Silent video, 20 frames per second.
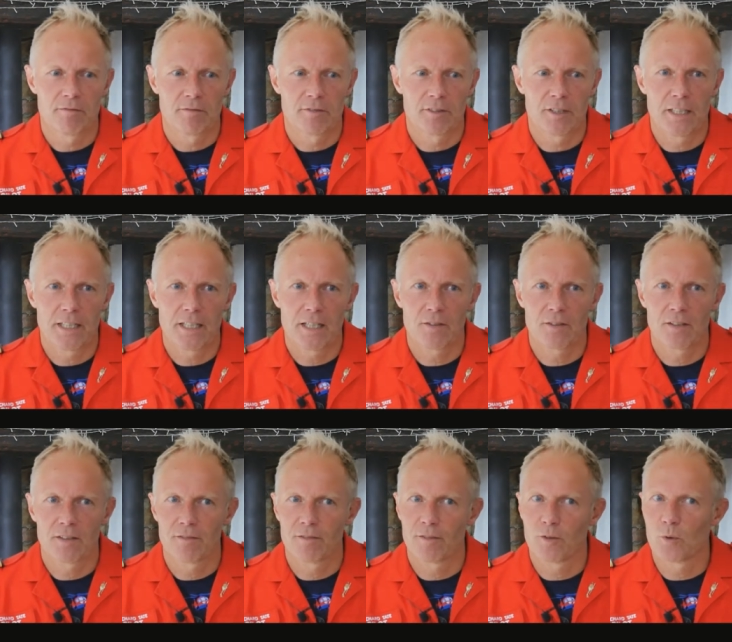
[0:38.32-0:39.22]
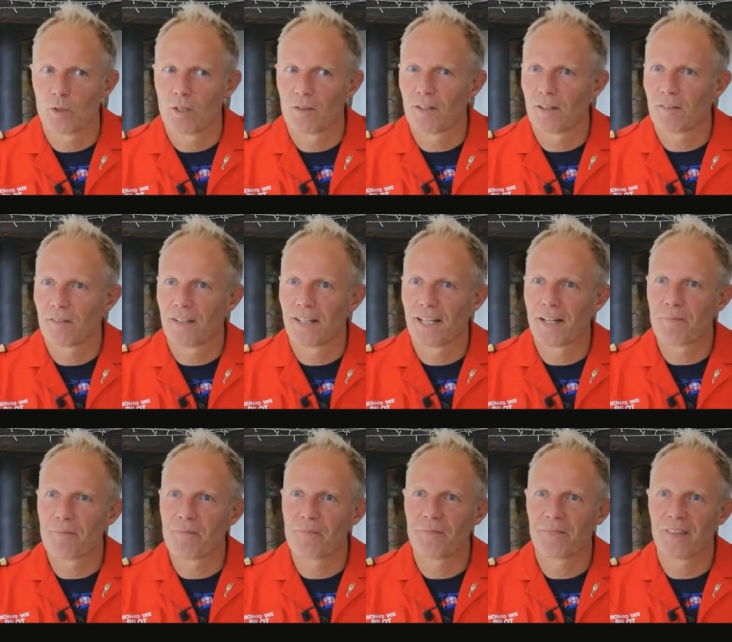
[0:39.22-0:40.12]
three years, four years after
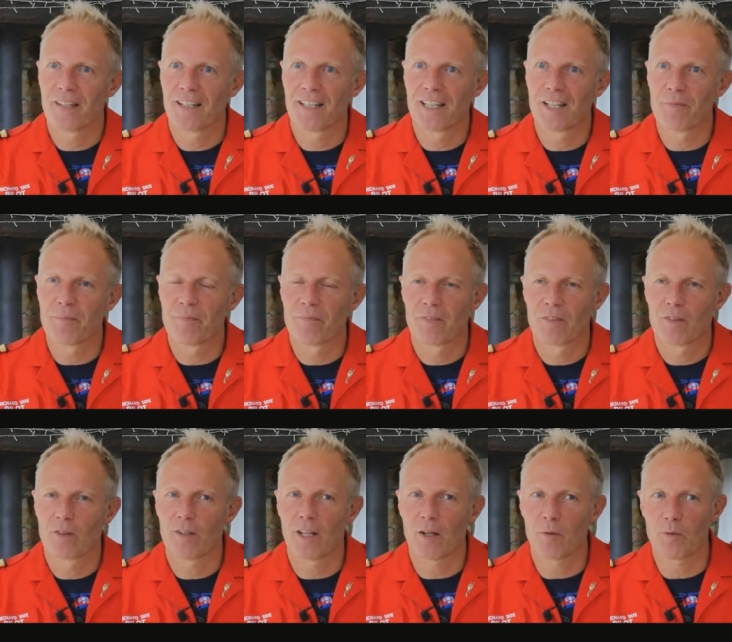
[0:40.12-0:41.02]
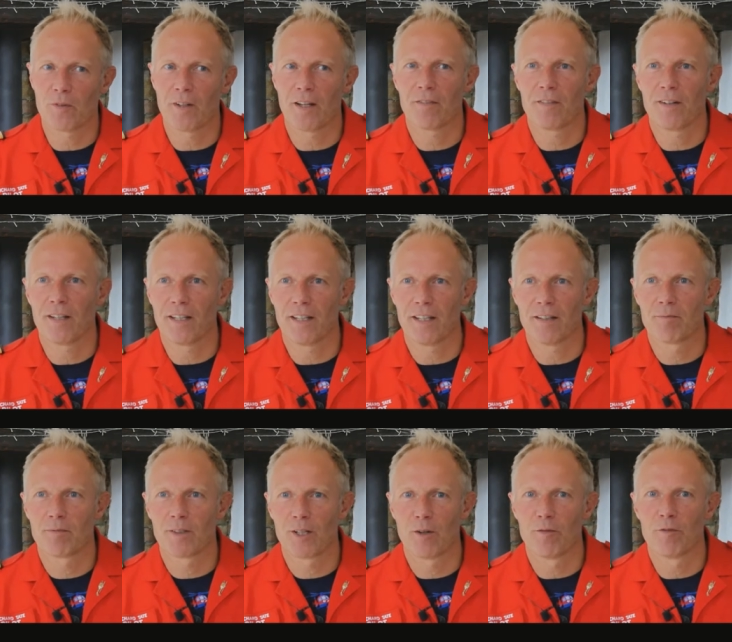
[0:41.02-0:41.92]
that. Um, so that was definitely the
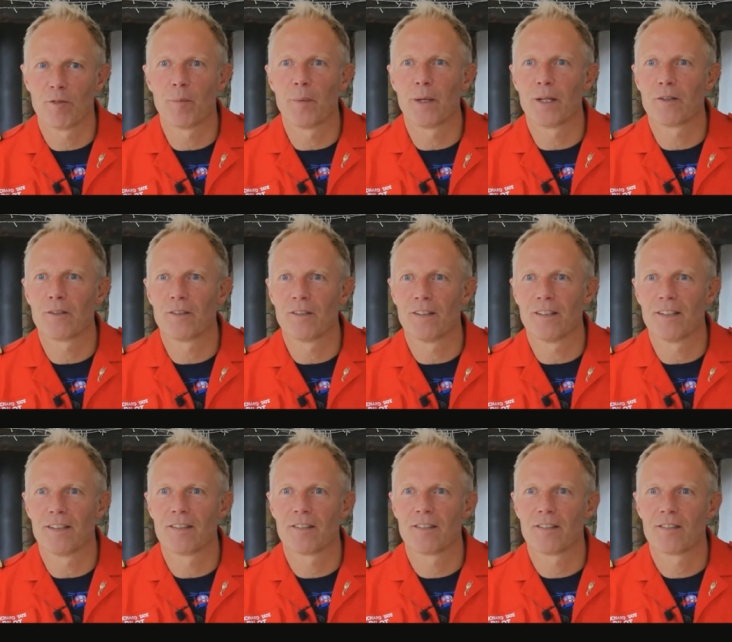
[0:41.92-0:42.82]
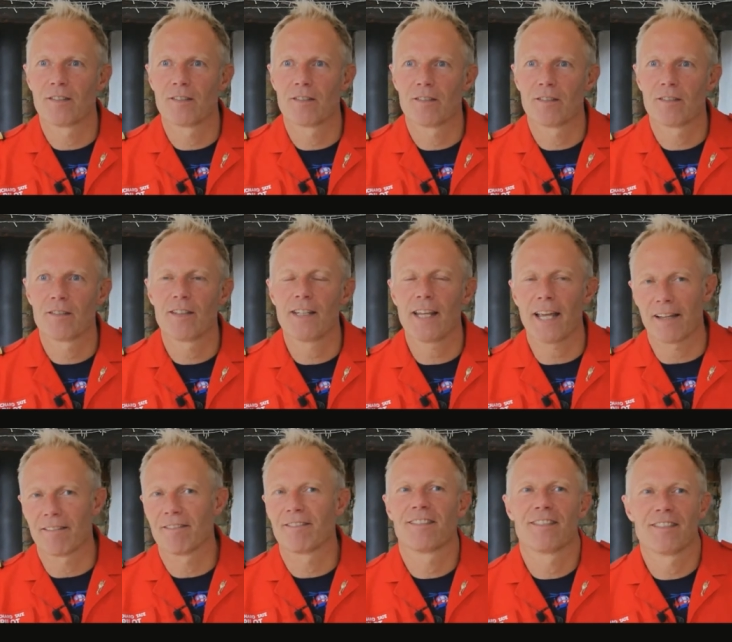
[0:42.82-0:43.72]
confirmation that, yeah,
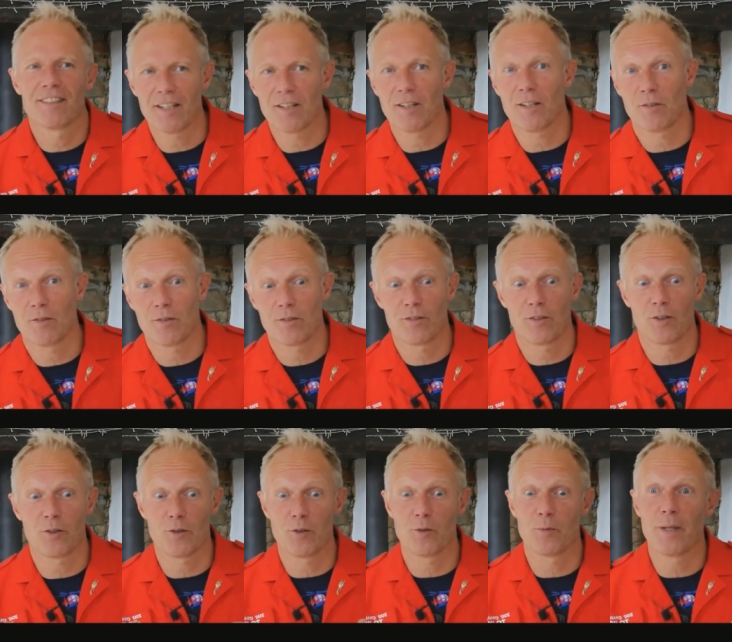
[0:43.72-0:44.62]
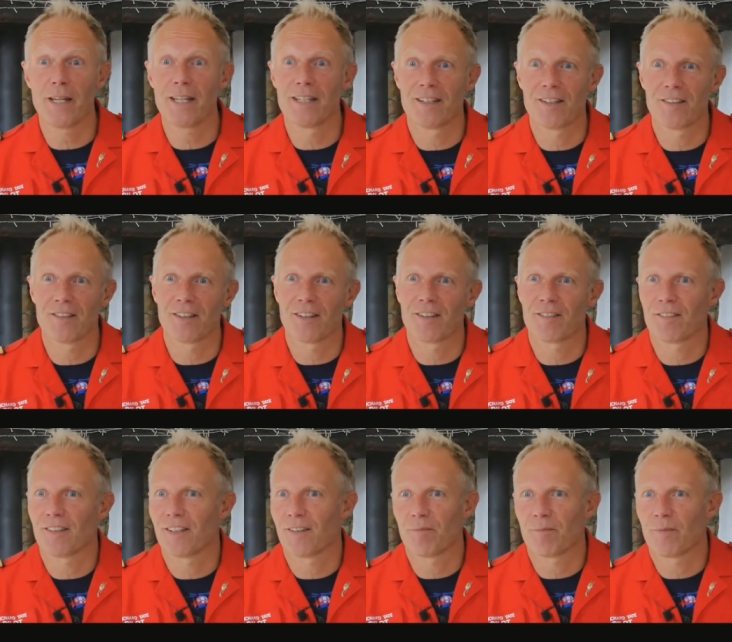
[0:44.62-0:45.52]
it, it touches me because I,
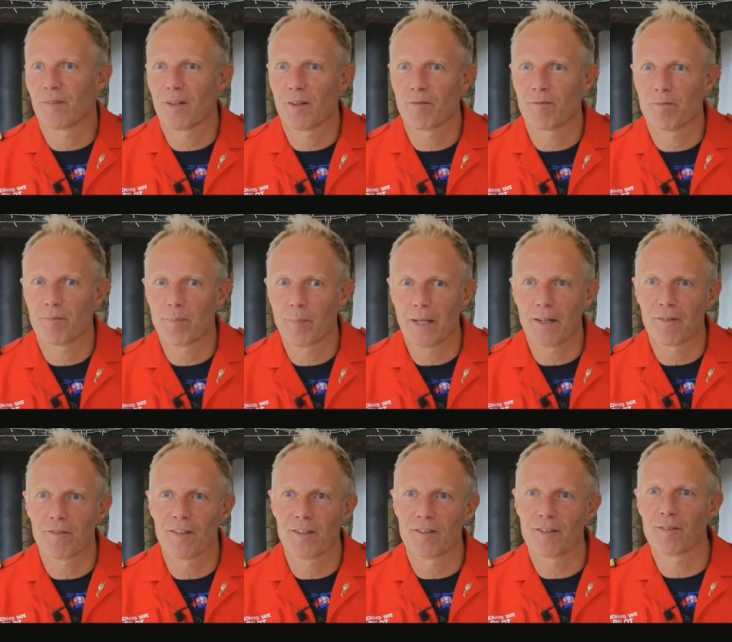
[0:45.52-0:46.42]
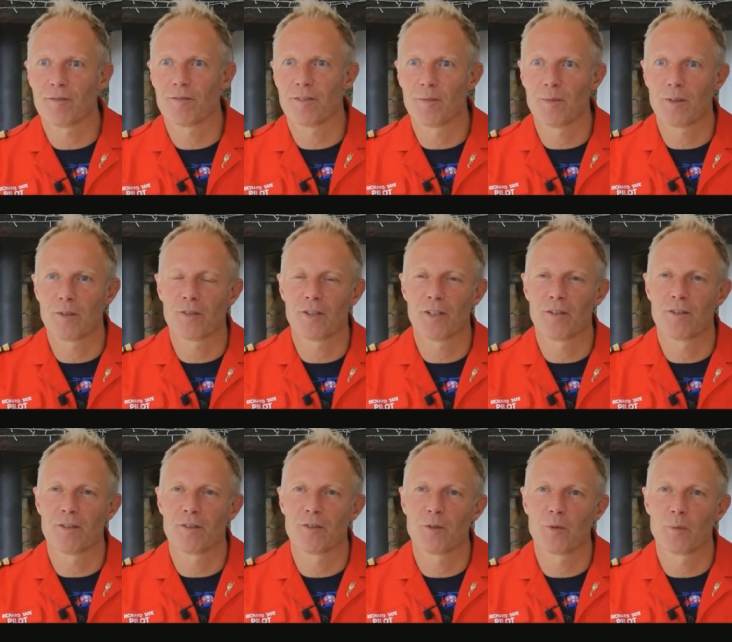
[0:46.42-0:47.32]
I, I benefited from the
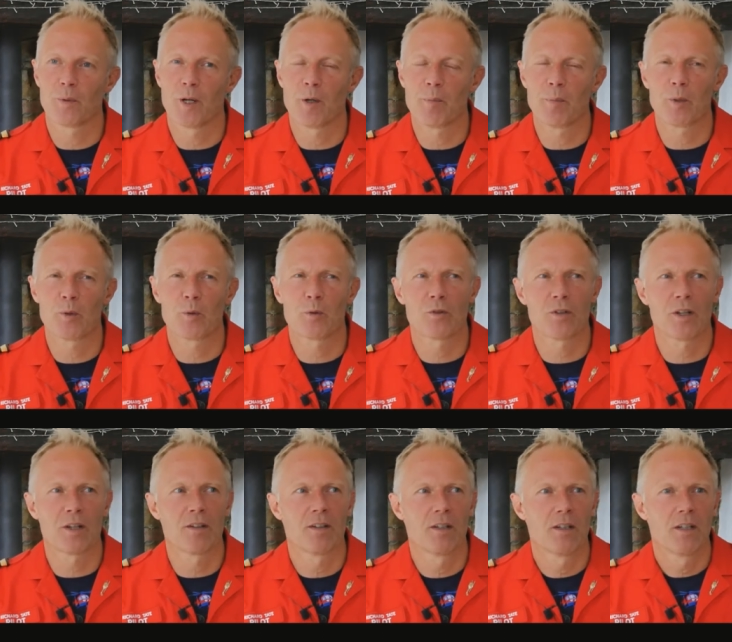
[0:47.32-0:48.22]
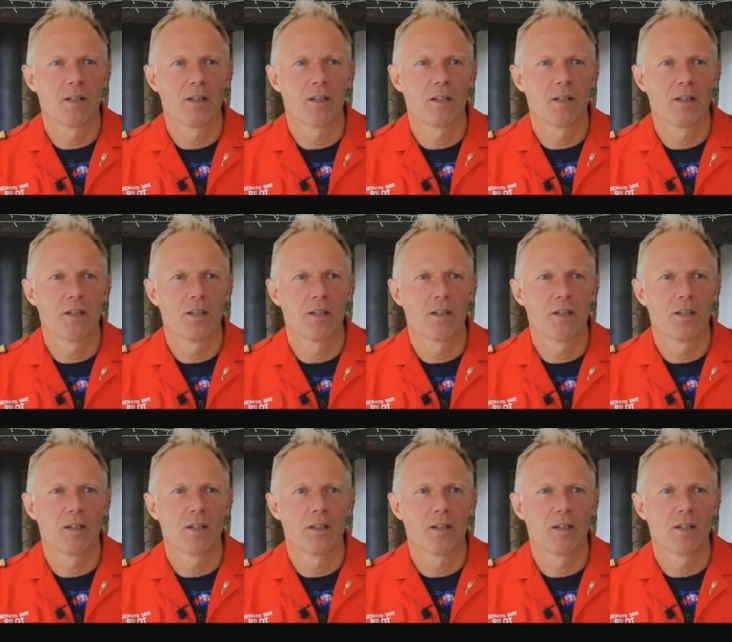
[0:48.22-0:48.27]
service as well. But also,